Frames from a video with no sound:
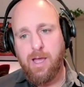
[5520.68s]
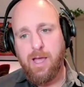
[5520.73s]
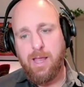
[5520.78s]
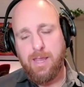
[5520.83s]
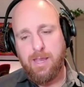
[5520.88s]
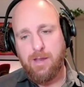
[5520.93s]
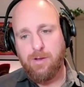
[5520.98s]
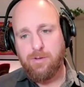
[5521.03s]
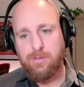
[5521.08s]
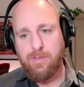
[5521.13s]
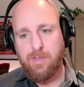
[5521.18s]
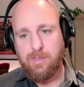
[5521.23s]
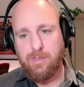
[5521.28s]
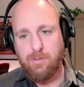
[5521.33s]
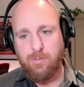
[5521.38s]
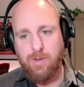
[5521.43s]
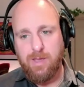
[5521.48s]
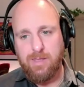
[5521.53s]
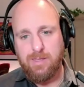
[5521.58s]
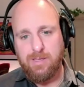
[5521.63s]
hear that the
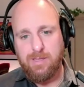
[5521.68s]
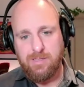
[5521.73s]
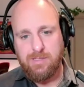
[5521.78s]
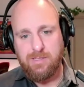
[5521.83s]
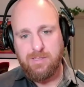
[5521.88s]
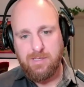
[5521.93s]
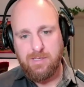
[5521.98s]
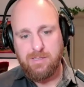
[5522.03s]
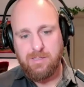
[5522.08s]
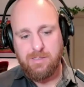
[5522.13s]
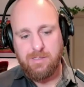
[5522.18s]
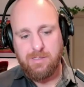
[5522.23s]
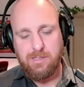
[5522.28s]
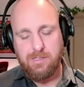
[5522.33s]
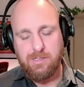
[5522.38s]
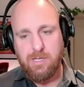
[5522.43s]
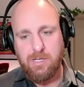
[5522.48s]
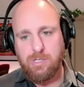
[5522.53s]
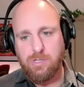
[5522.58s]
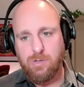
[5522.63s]
way this
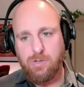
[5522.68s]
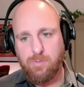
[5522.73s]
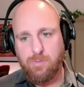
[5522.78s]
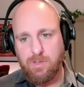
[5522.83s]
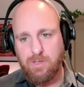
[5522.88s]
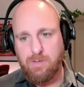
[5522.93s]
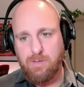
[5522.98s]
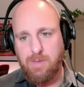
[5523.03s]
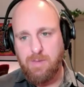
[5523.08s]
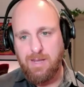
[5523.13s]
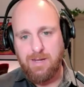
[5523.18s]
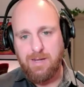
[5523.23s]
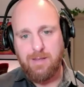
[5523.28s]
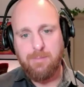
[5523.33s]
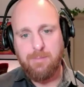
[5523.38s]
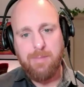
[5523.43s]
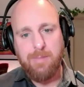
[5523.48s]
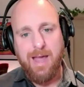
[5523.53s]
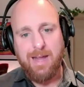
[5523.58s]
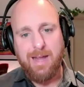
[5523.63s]
teacher really made an
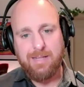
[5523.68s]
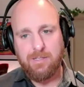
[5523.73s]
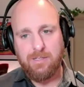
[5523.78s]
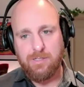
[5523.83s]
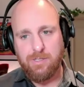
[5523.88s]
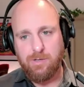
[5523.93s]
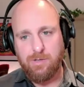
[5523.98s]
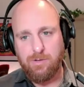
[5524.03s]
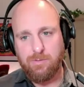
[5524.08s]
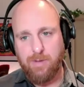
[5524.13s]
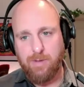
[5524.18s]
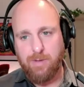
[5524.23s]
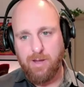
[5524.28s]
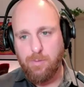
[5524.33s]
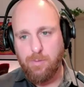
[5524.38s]
impact on you by